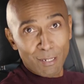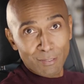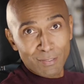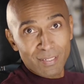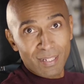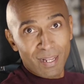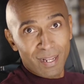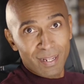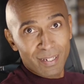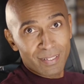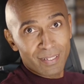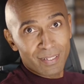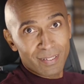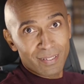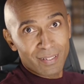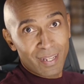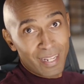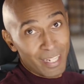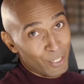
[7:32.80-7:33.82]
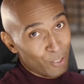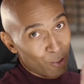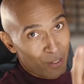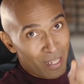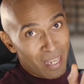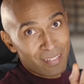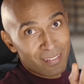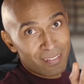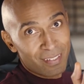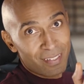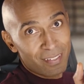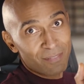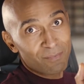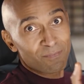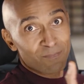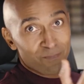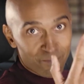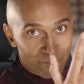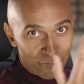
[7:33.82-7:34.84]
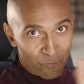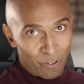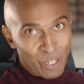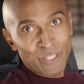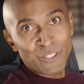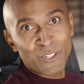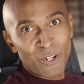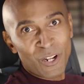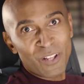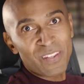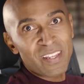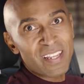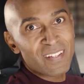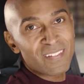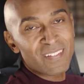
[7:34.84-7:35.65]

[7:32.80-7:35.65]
outside, and you guessed it, fresher on the